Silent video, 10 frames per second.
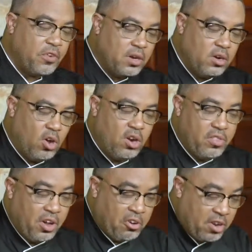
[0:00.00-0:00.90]
fun on
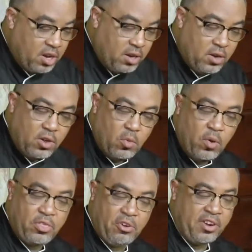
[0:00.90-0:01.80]
the grill
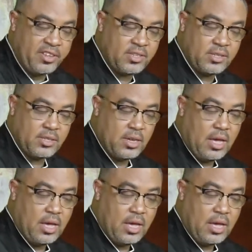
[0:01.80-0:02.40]
with Grace,